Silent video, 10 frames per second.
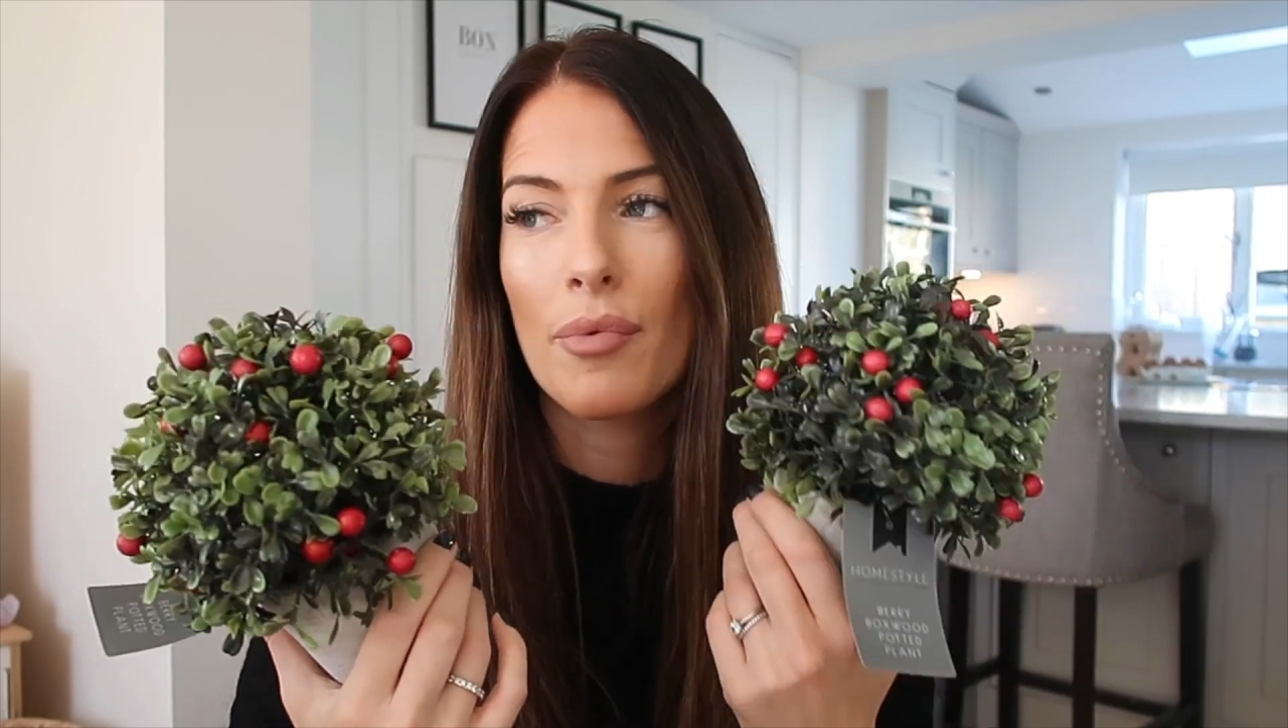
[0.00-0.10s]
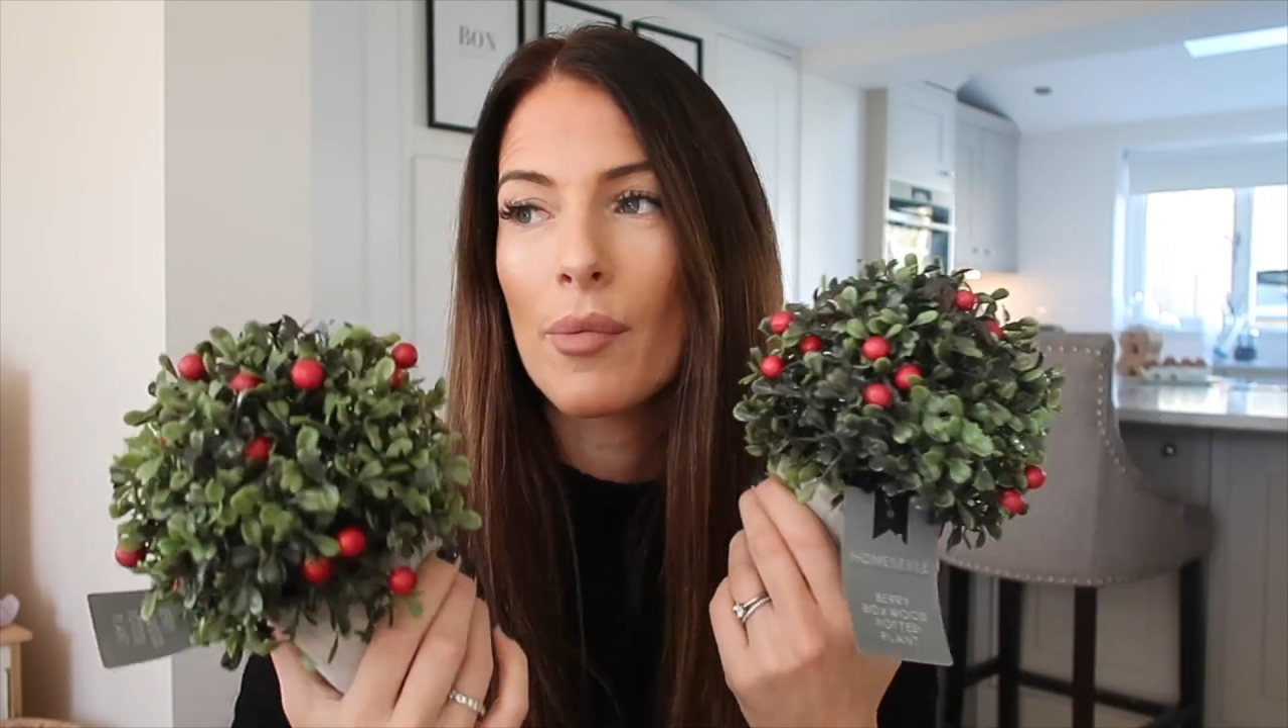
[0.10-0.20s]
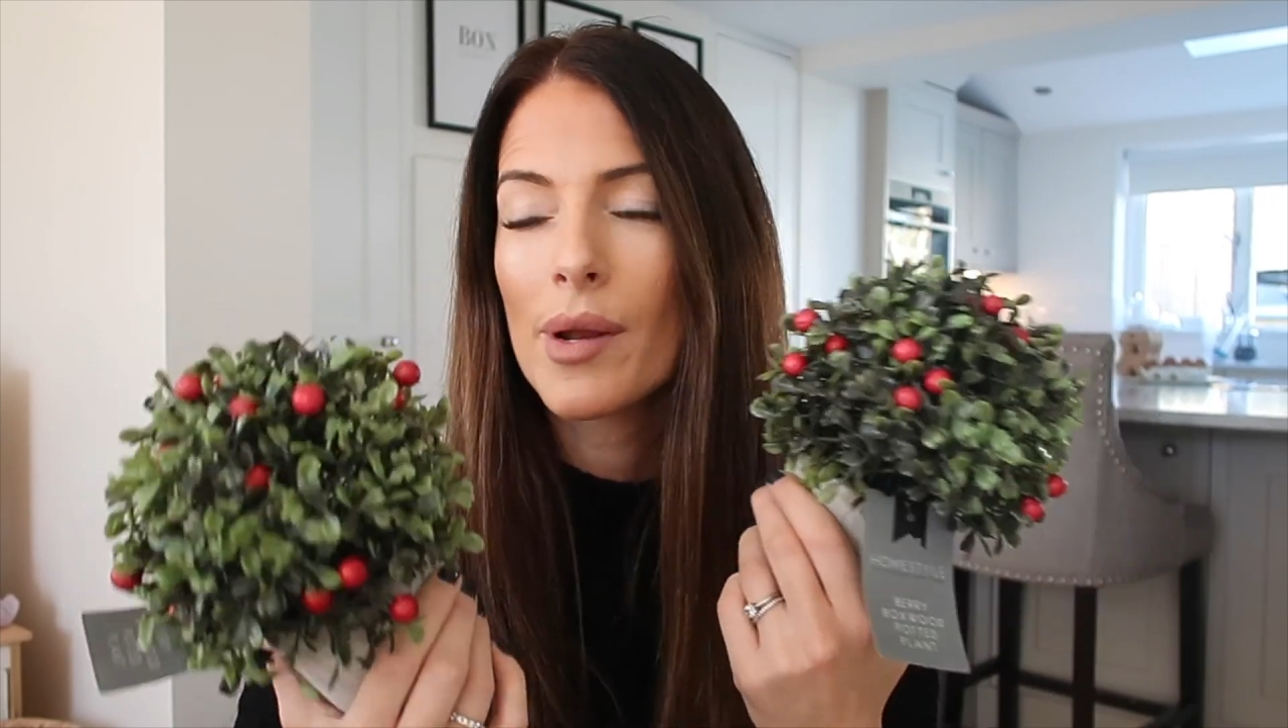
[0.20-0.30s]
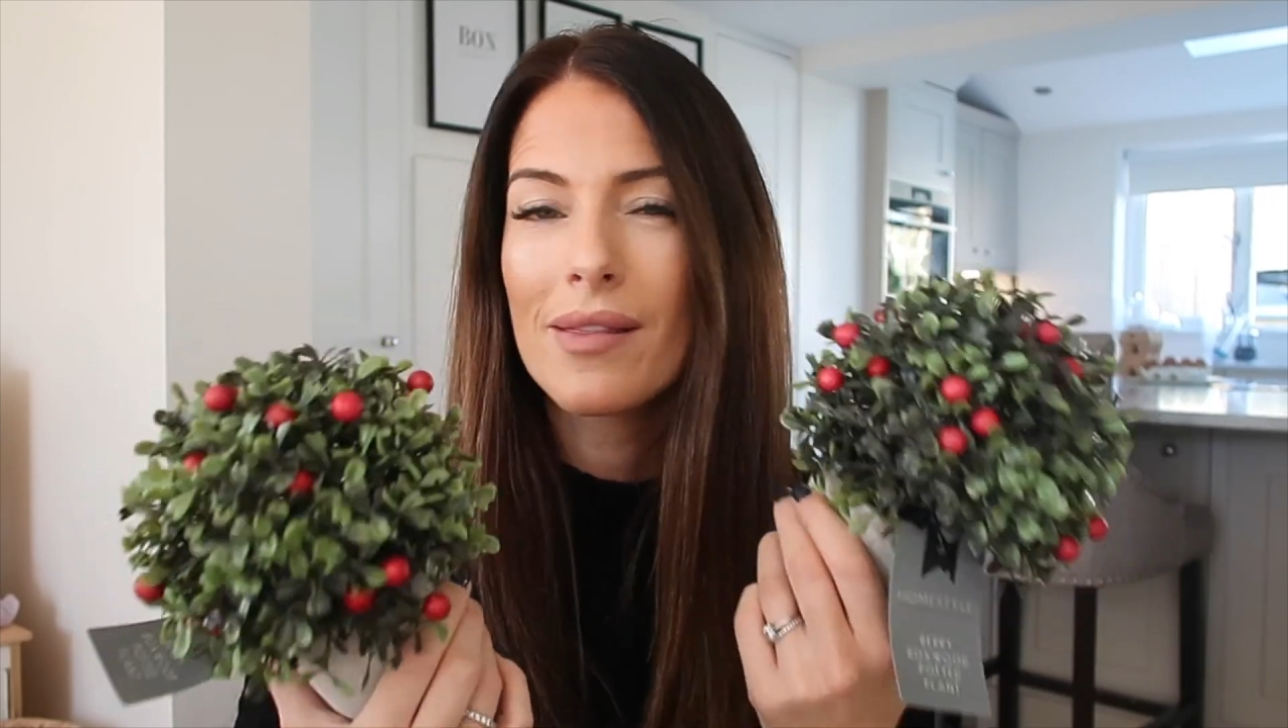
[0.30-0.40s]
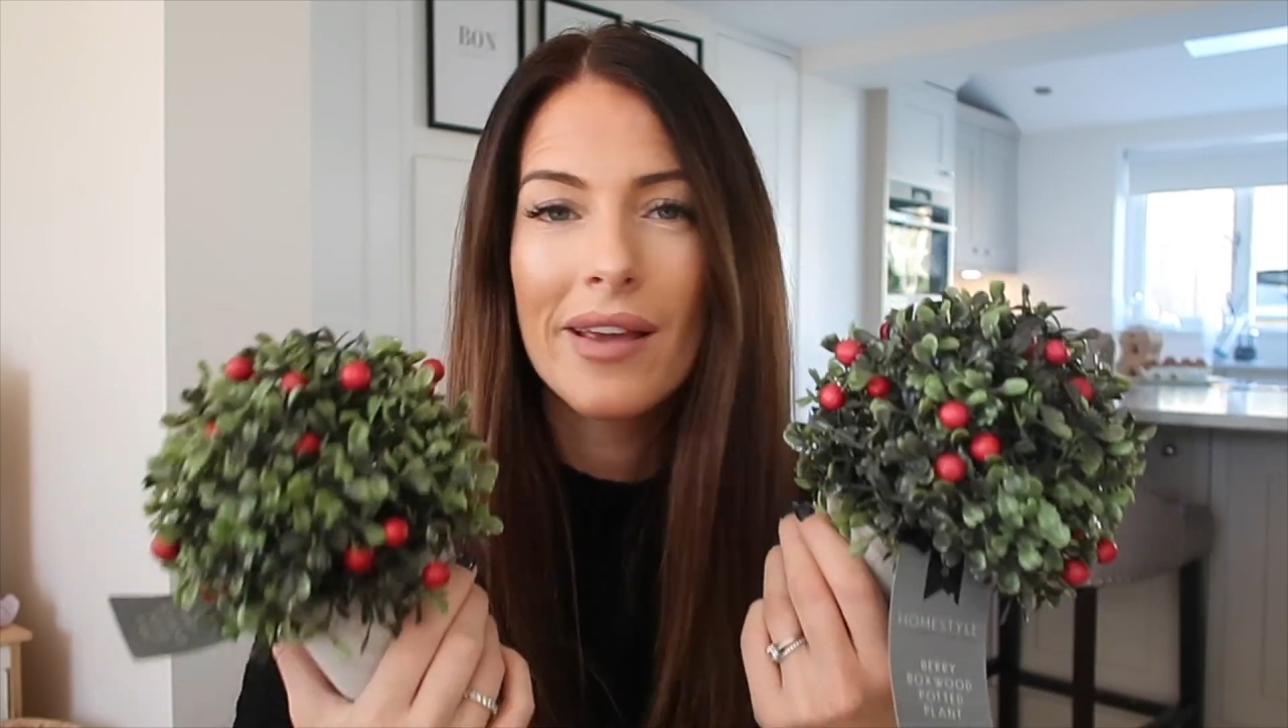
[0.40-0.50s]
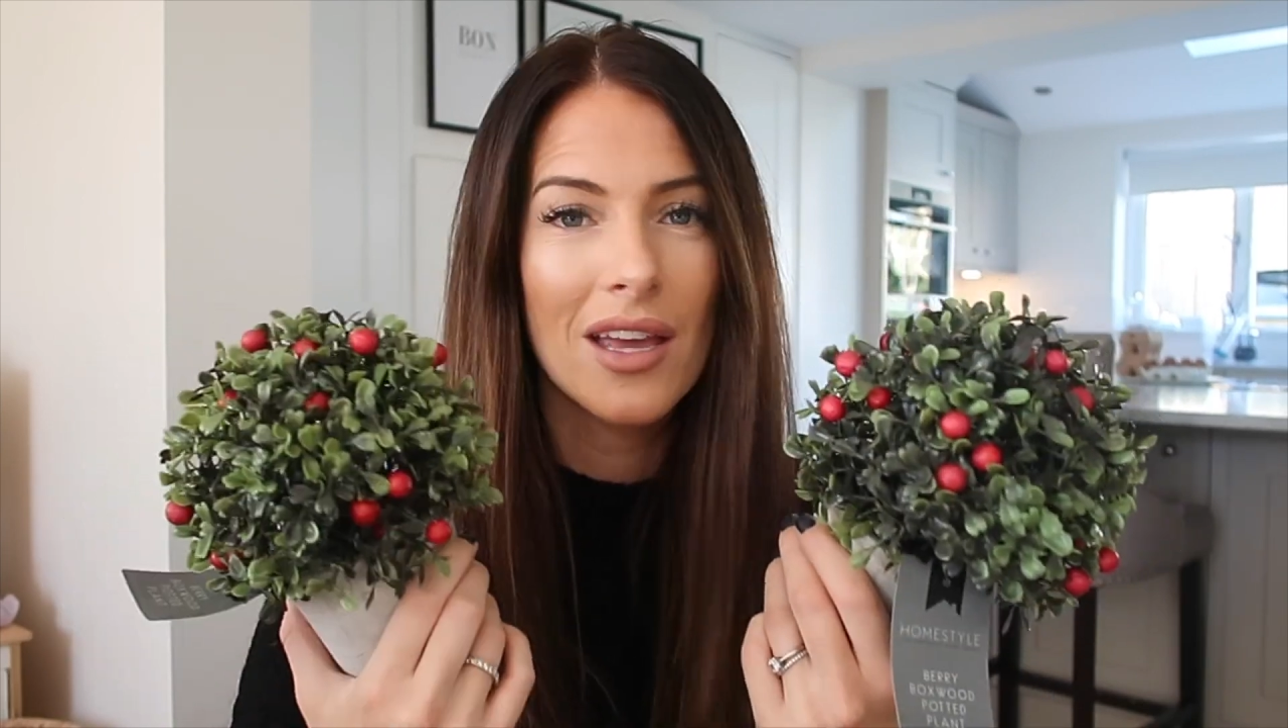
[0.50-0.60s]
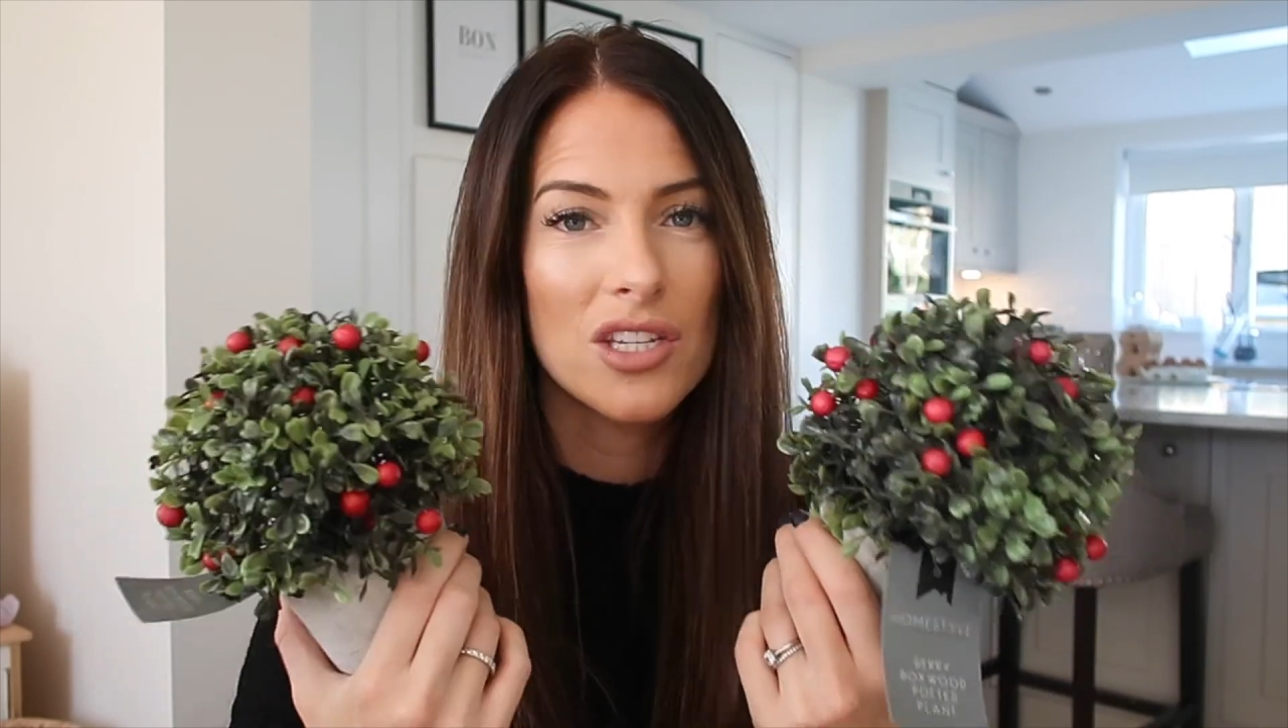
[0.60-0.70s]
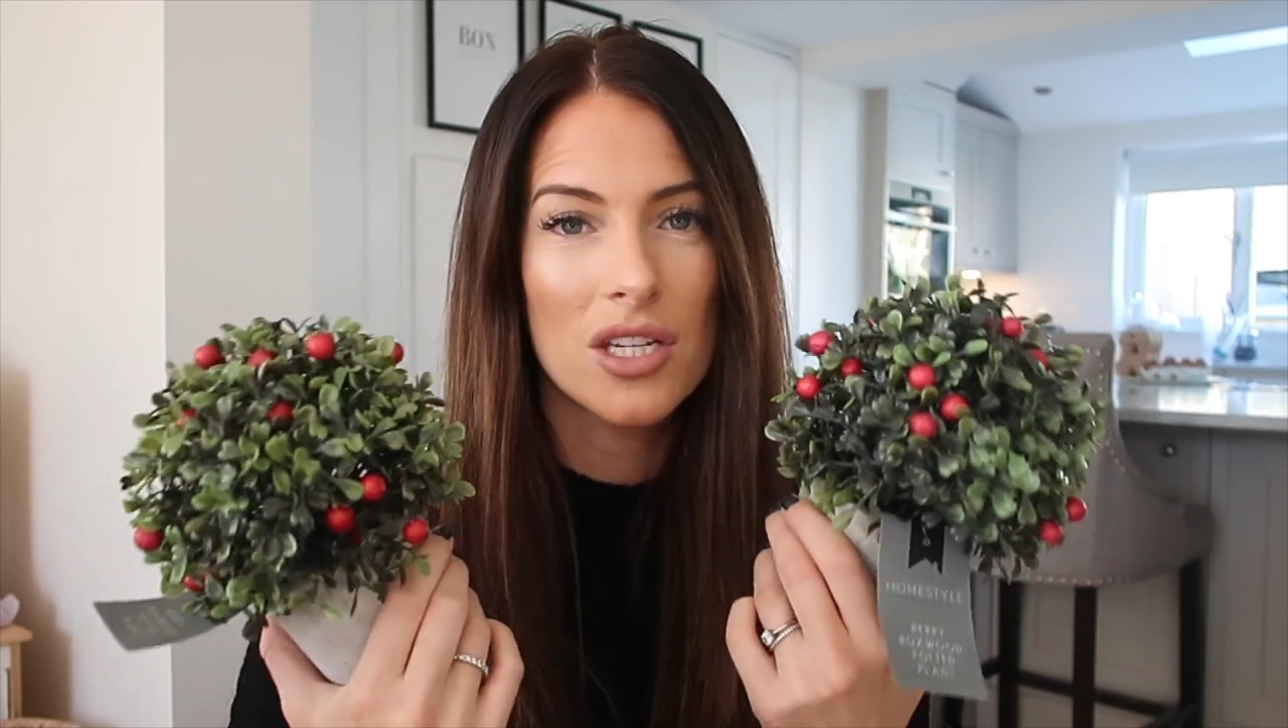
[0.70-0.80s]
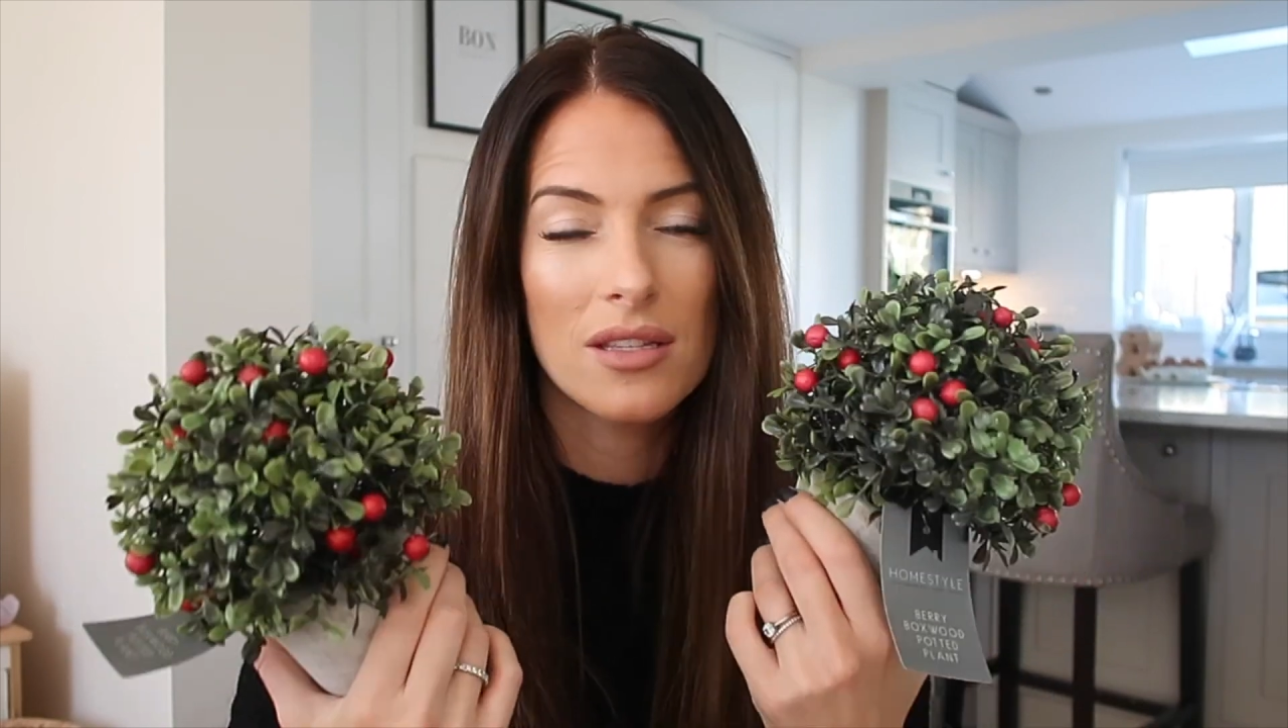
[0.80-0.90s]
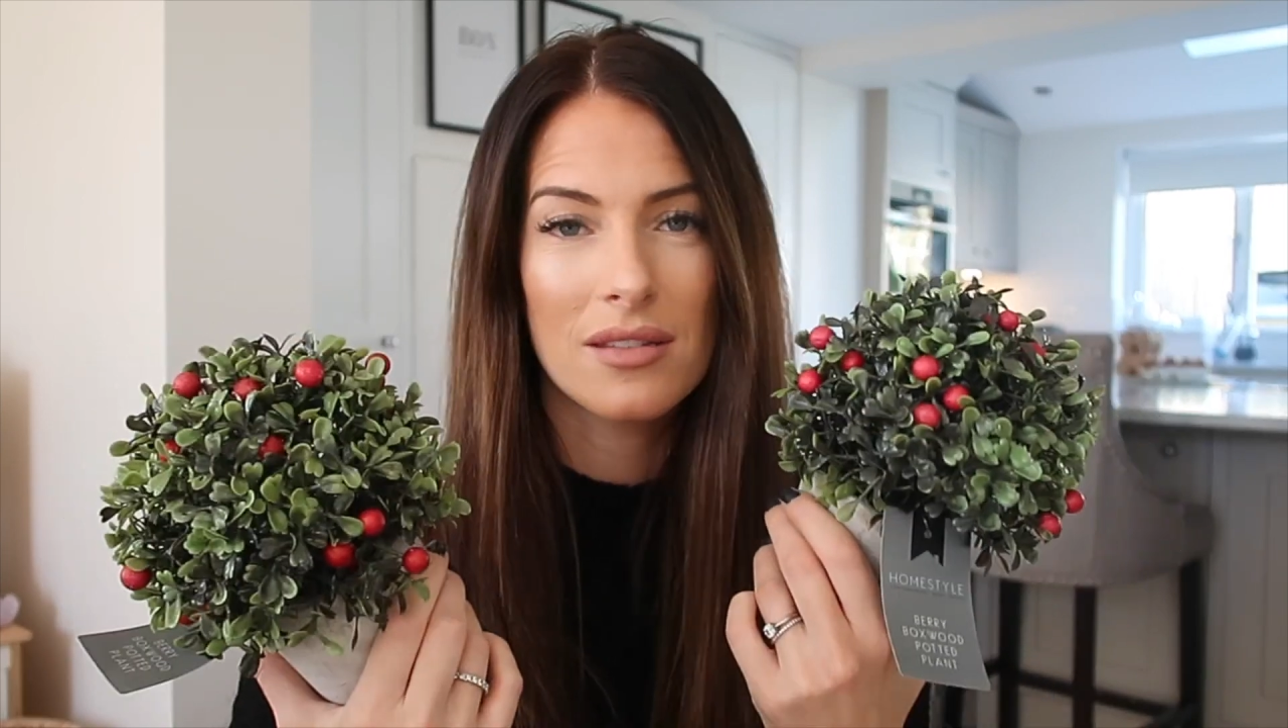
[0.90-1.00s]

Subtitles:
Probably in the kitchen